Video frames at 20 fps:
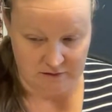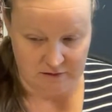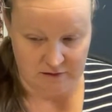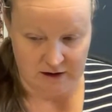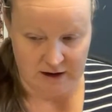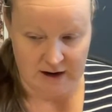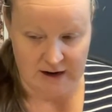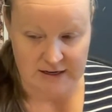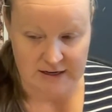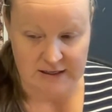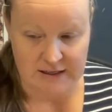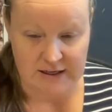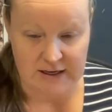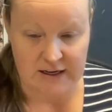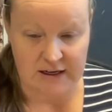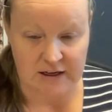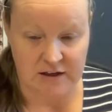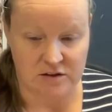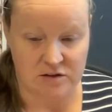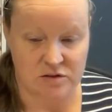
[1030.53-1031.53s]

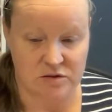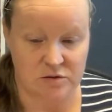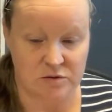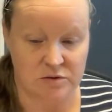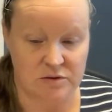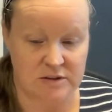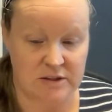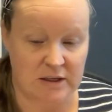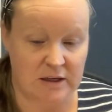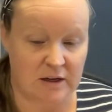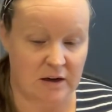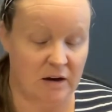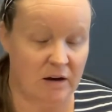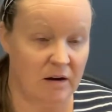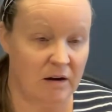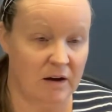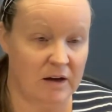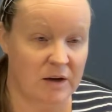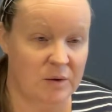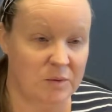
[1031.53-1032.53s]
handling and sourcing
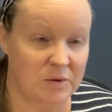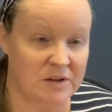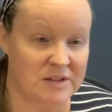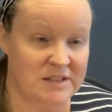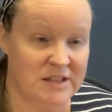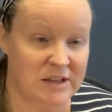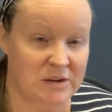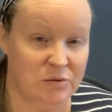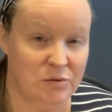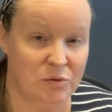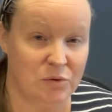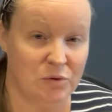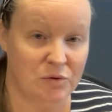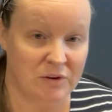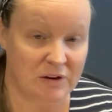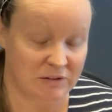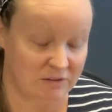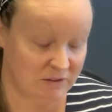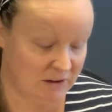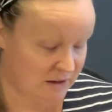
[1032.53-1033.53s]
high quality raw
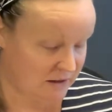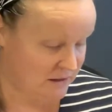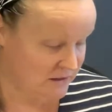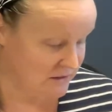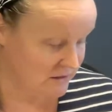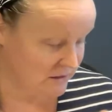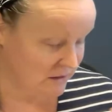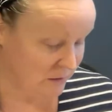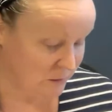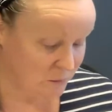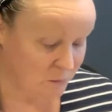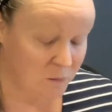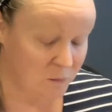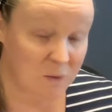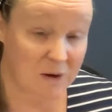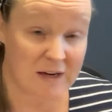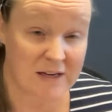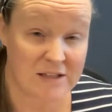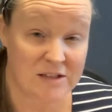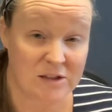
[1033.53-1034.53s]
ingredients like
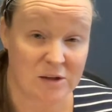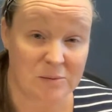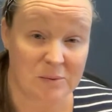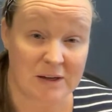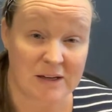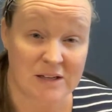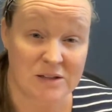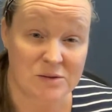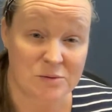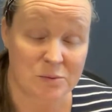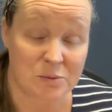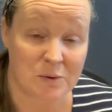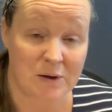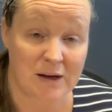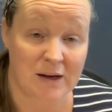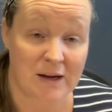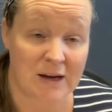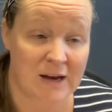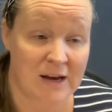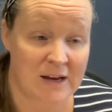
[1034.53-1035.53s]
we do, because
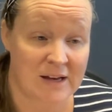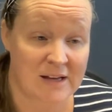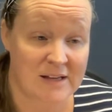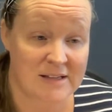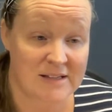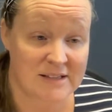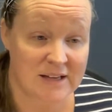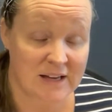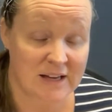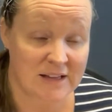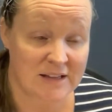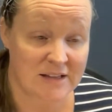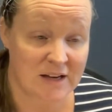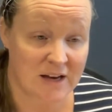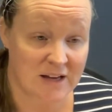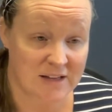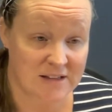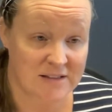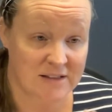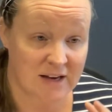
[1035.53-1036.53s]
we
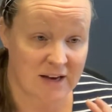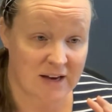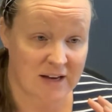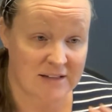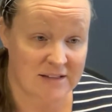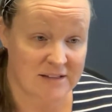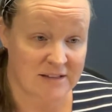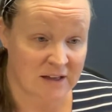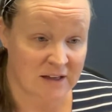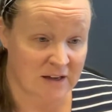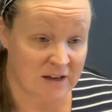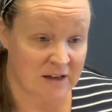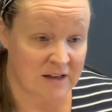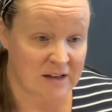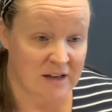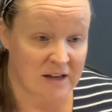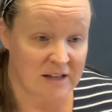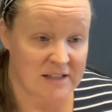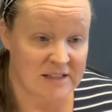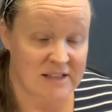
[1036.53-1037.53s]
send as a
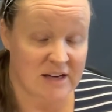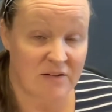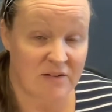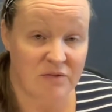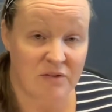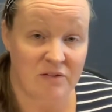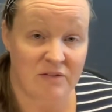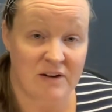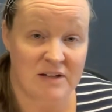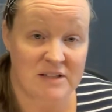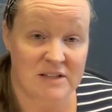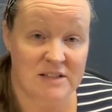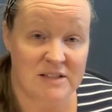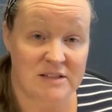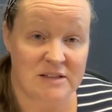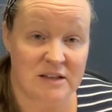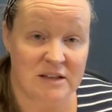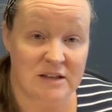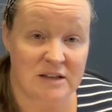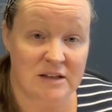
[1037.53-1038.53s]
DEFRA
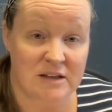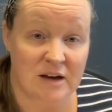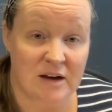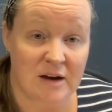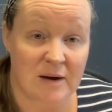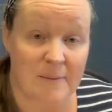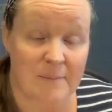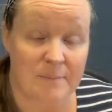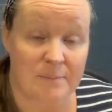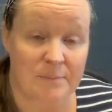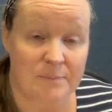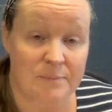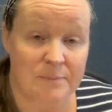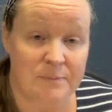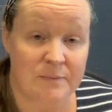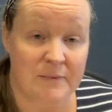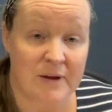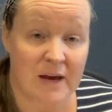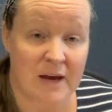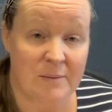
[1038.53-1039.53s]
registered,
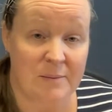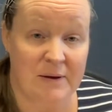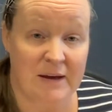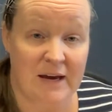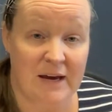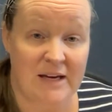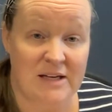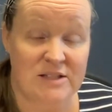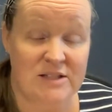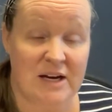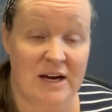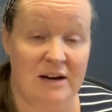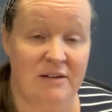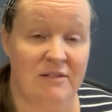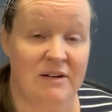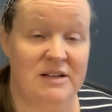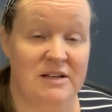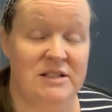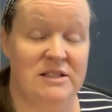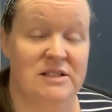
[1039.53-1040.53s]

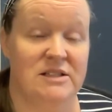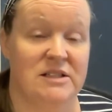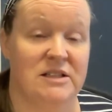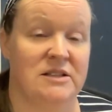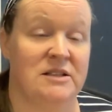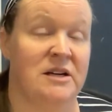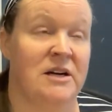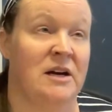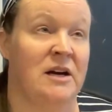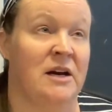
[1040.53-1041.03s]
APHA registered